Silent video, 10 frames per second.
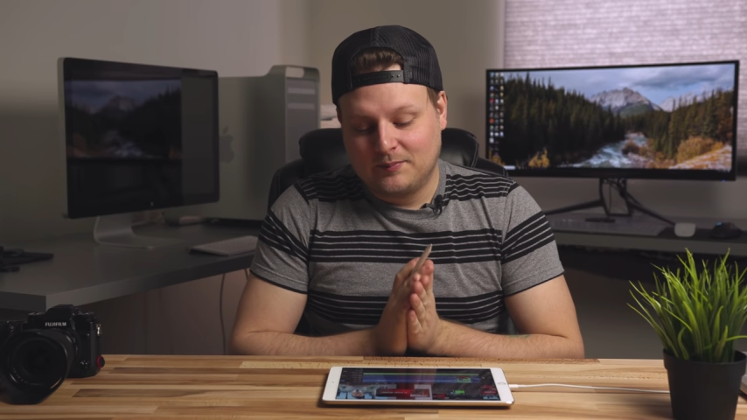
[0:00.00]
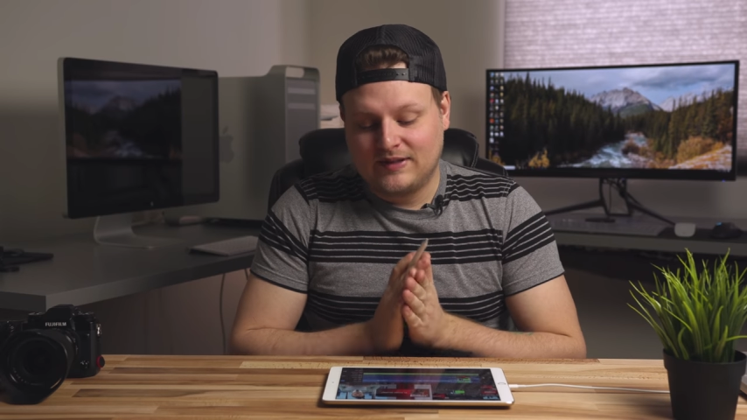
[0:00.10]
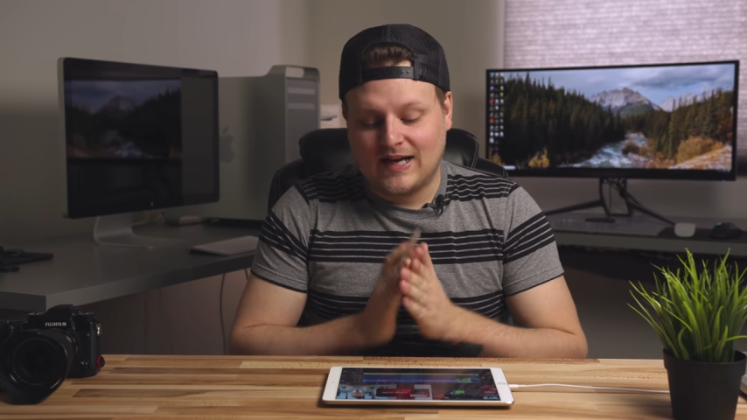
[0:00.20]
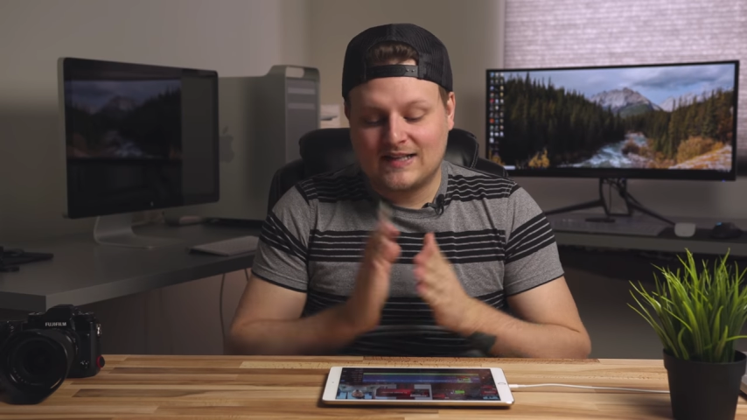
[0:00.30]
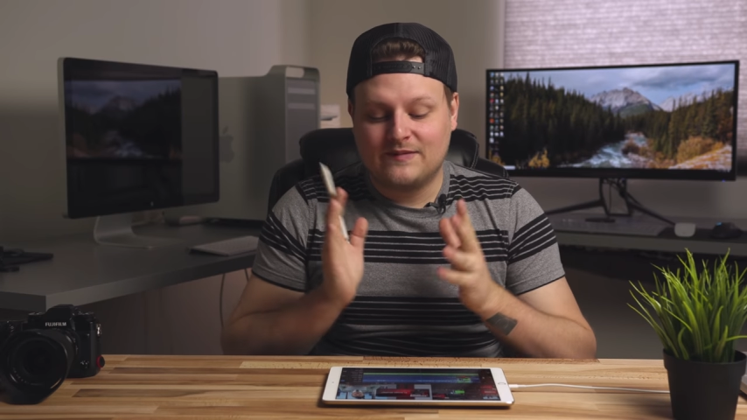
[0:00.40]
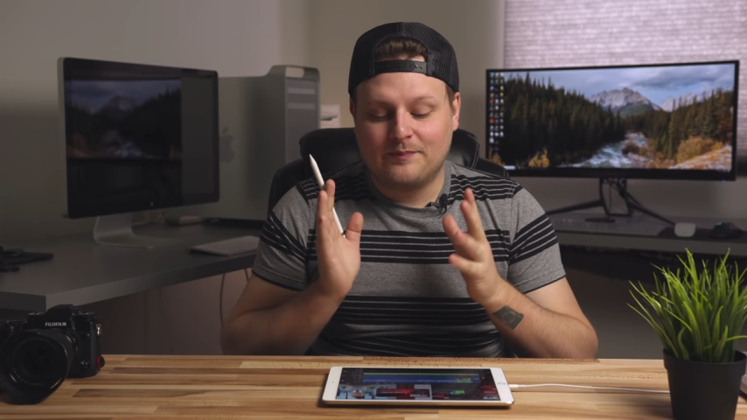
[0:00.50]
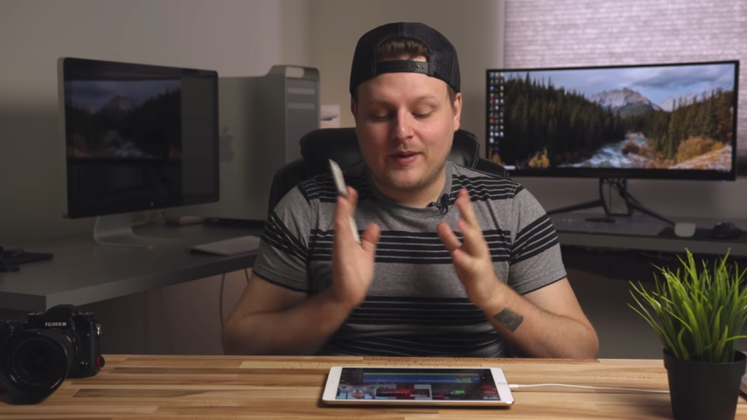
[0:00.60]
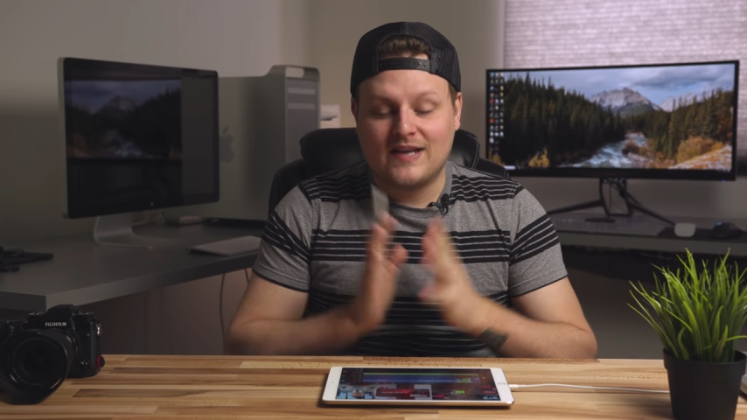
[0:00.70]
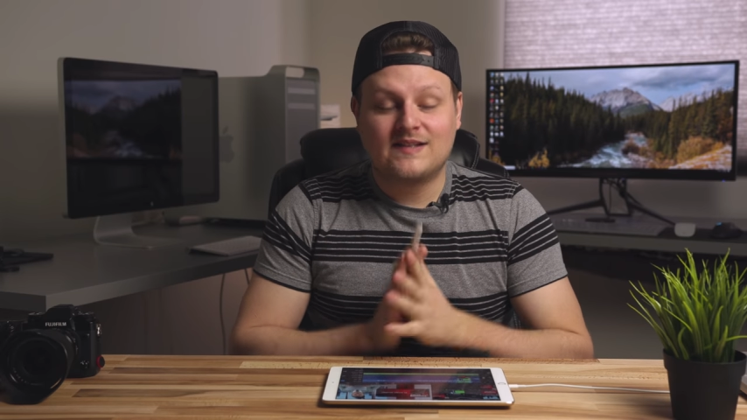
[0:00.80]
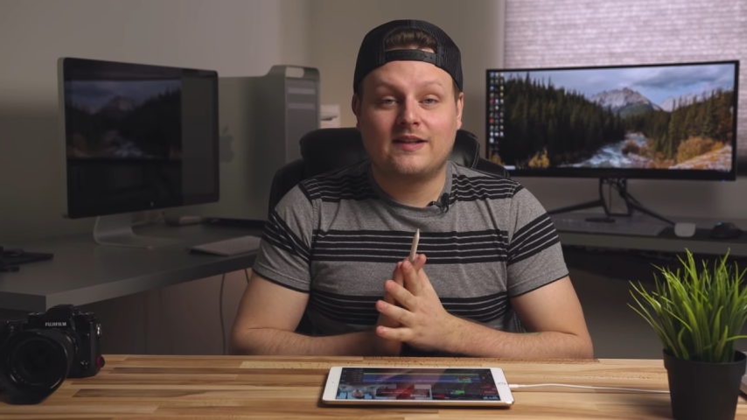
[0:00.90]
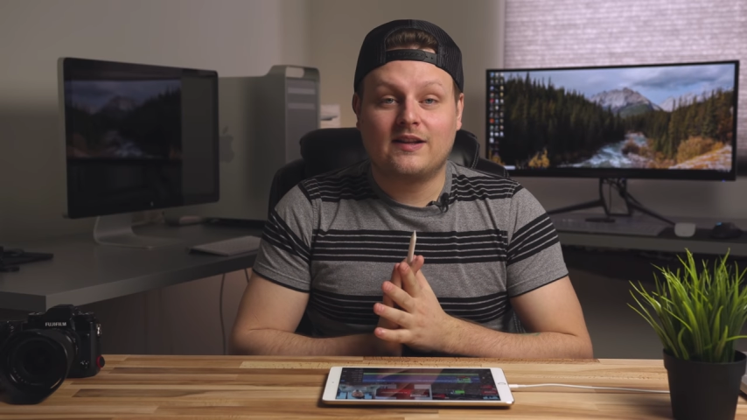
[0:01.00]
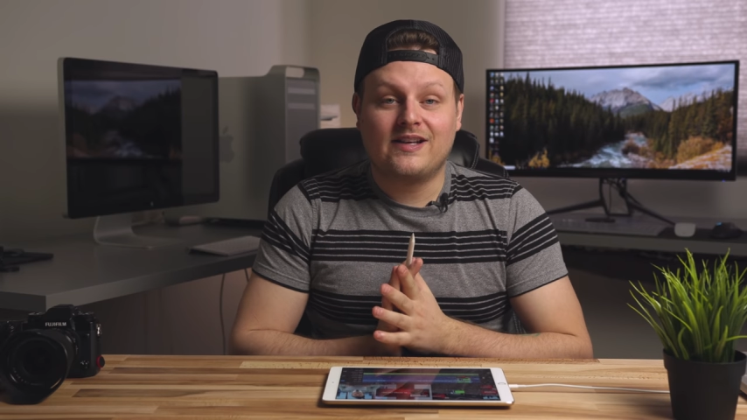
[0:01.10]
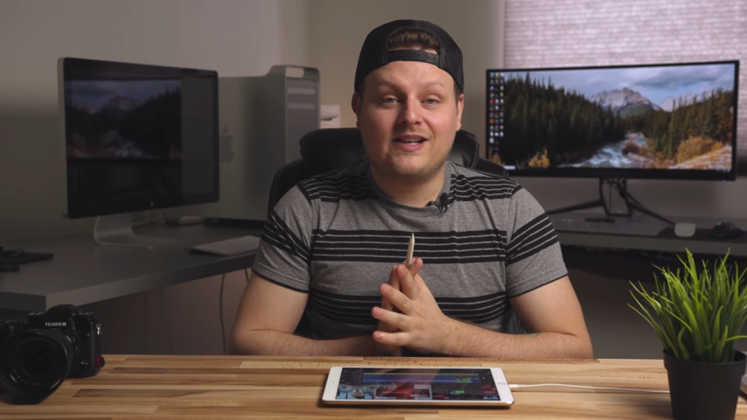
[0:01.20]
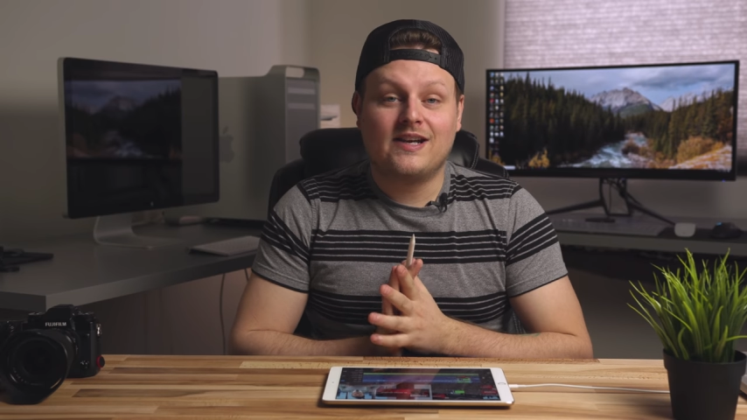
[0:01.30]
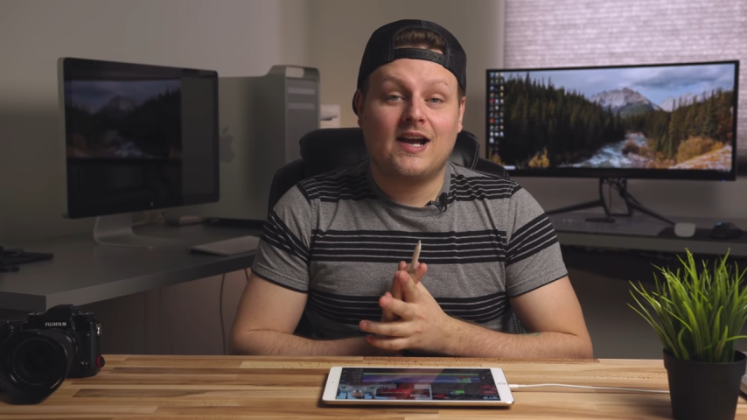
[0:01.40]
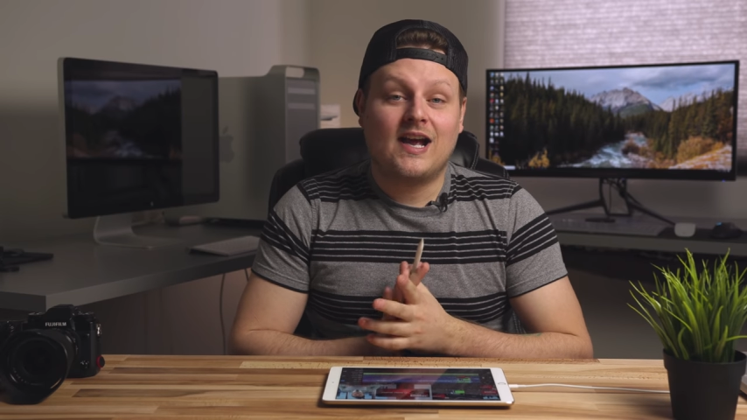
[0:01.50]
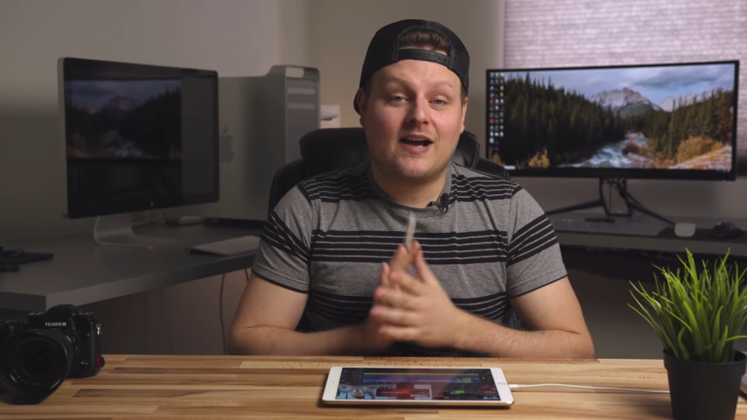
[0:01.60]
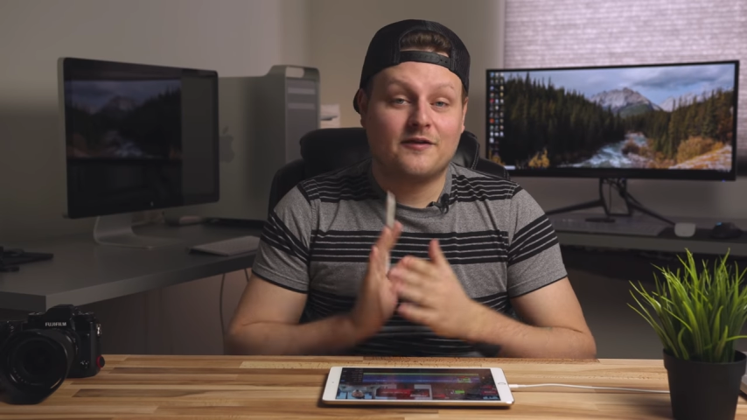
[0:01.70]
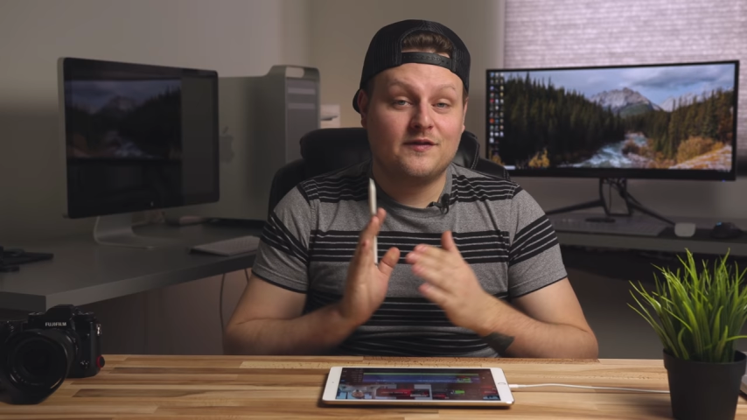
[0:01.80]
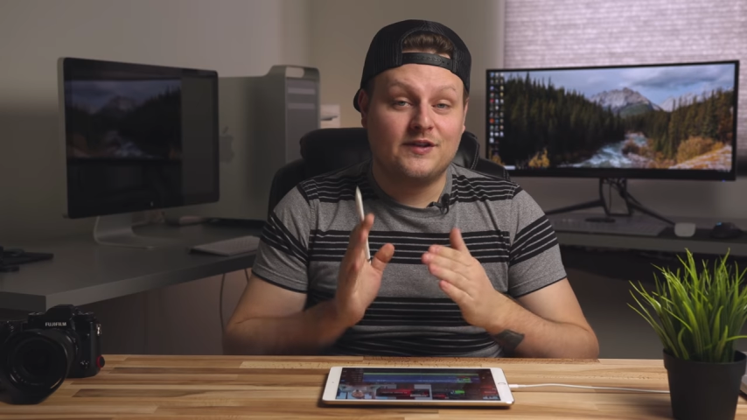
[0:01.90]
but that's basically
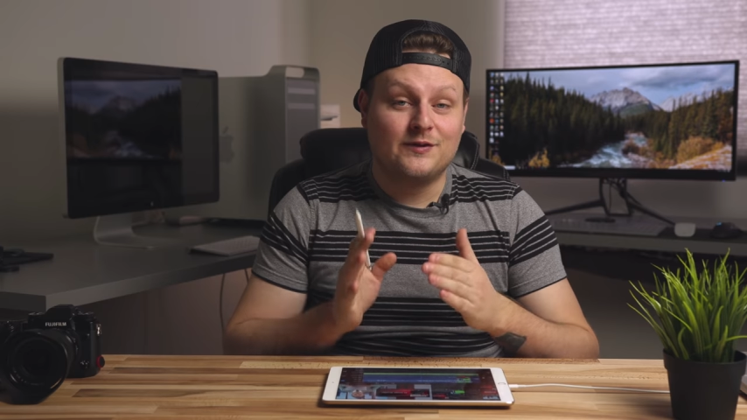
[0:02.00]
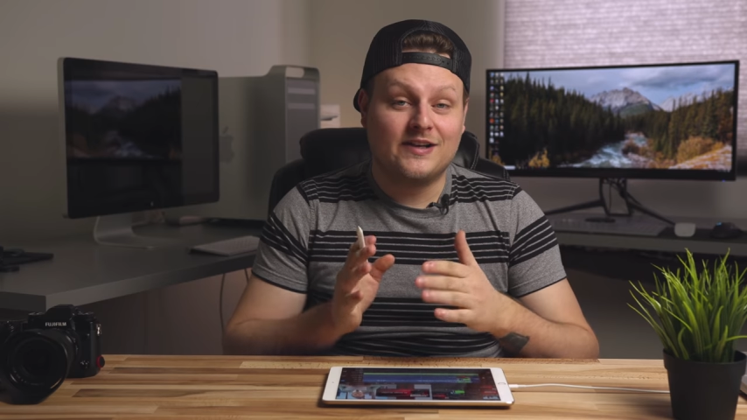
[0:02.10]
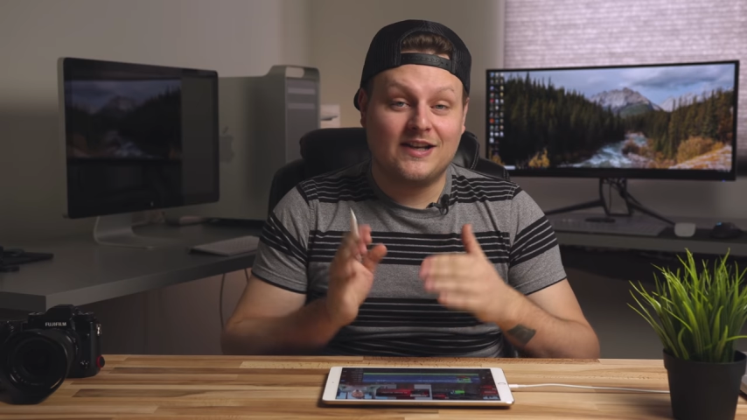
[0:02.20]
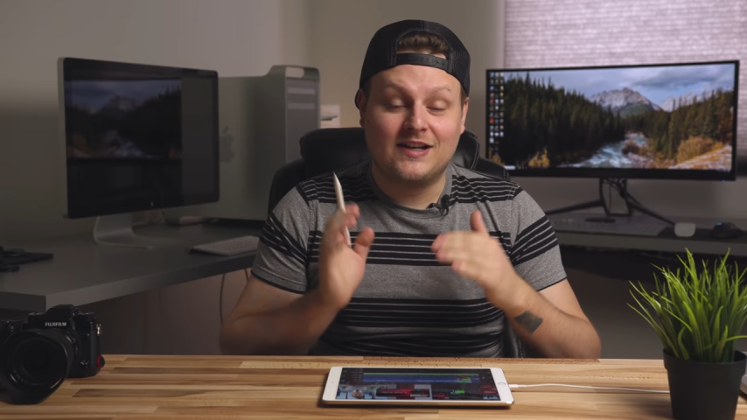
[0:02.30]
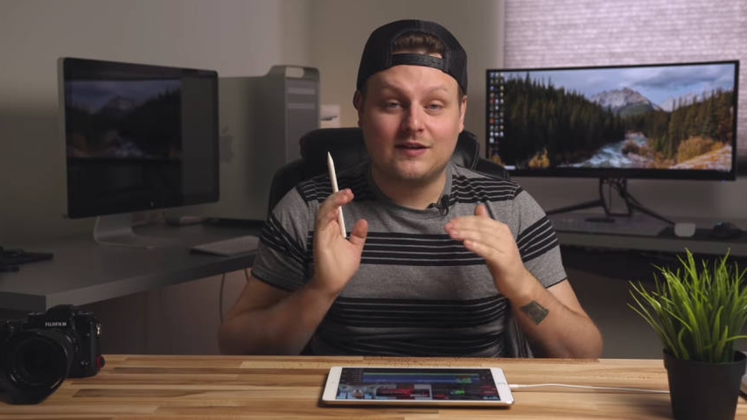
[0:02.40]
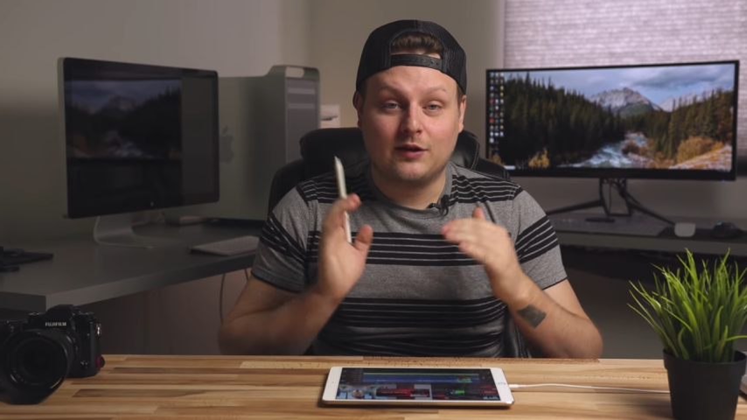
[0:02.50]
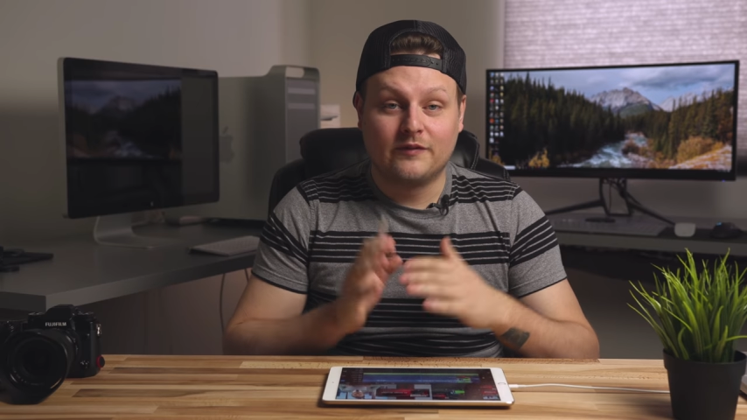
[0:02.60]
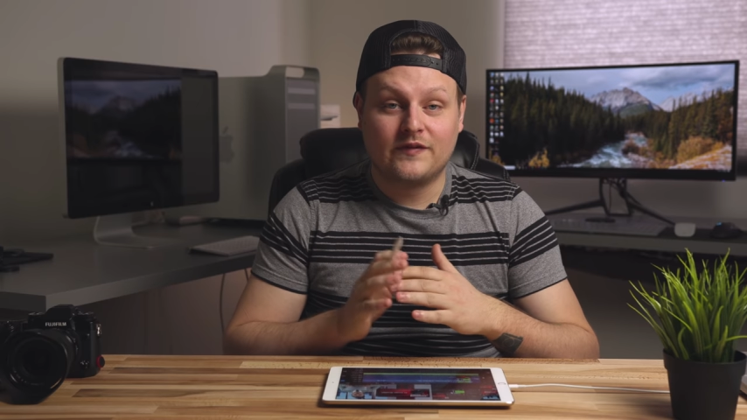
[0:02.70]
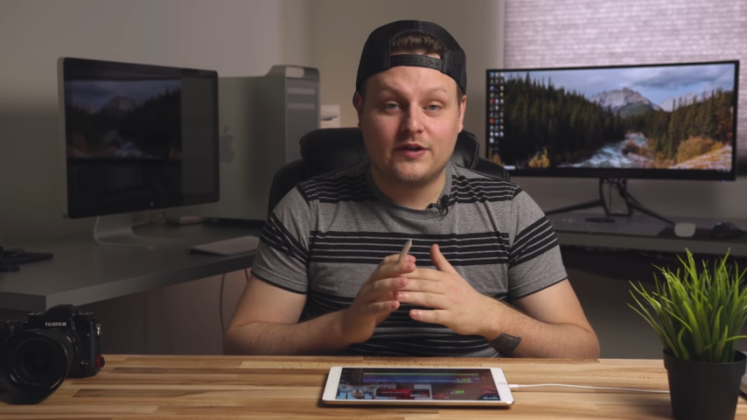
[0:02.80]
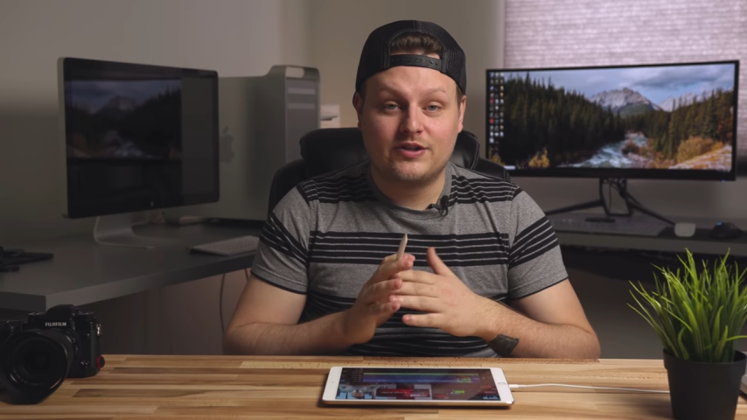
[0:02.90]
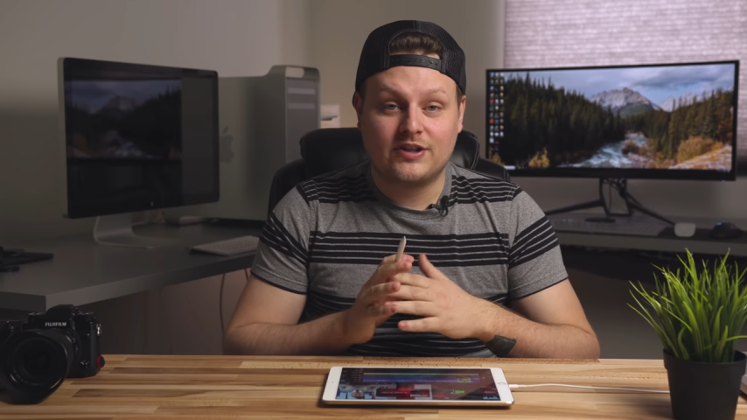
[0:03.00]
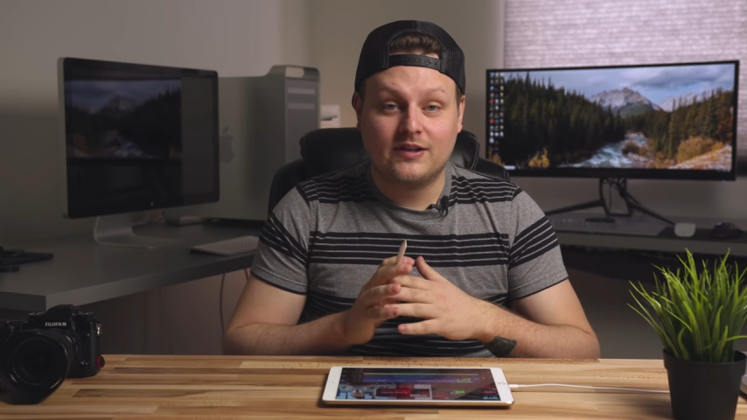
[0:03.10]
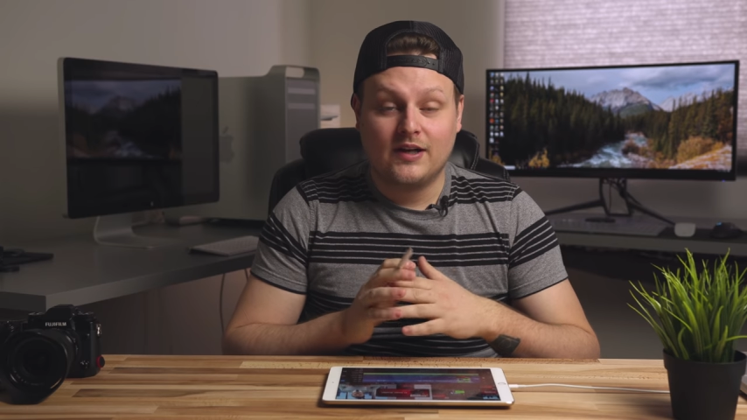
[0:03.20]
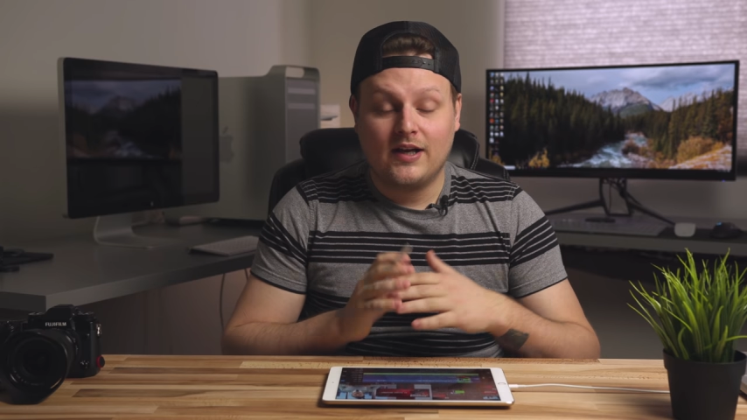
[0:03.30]
how you do it in LumaFusion.